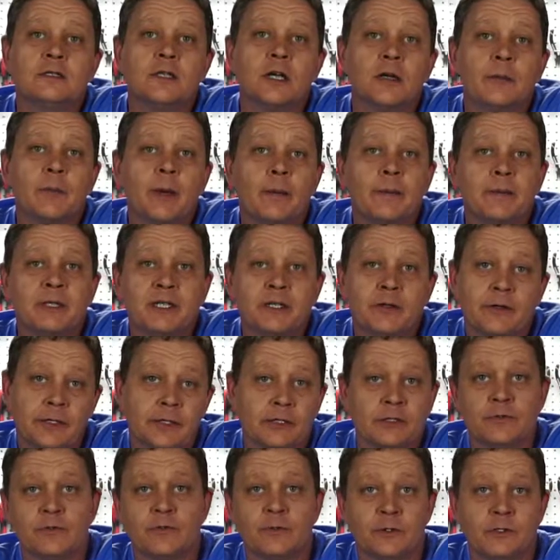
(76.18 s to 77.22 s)
talk about
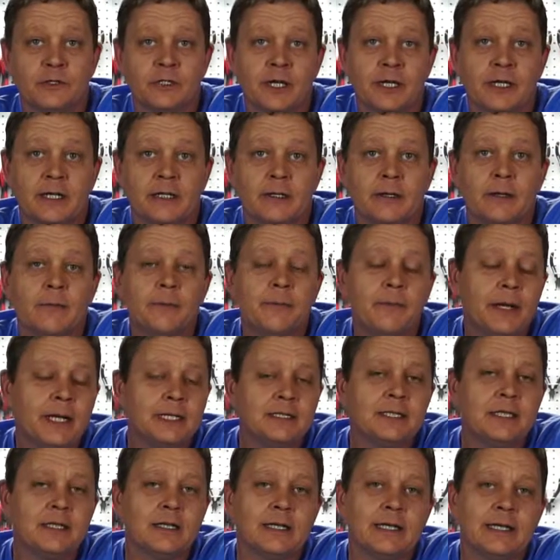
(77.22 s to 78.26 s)
materials for a second.
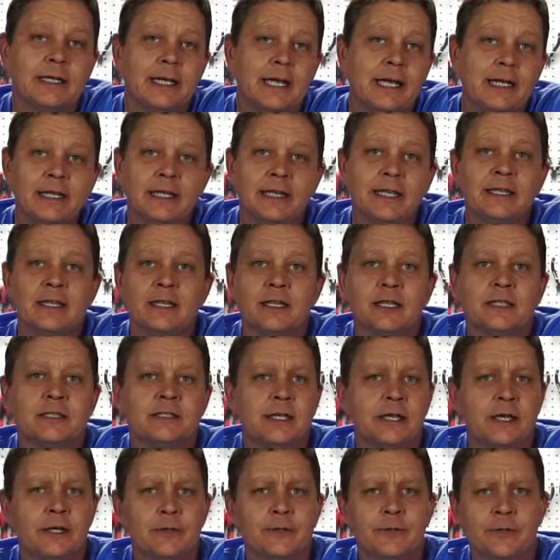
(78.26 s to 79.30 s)
Basically, anything that lets
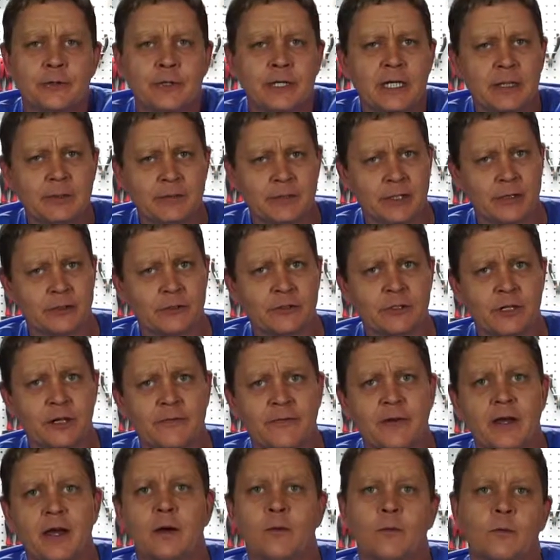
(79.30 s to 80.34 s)
air through and keeps other
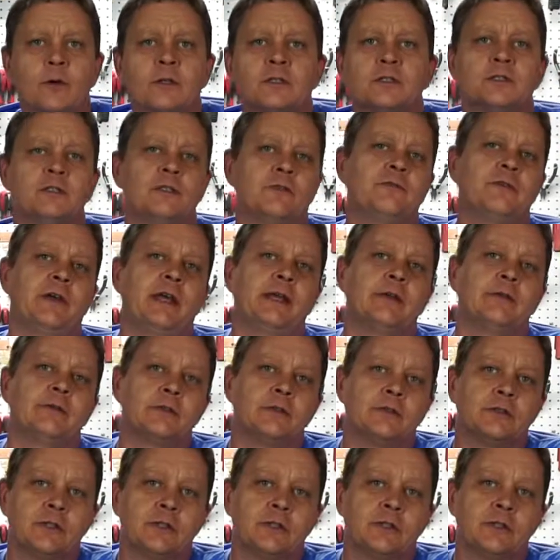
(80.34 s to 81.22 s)
stuff out works as a fan grill.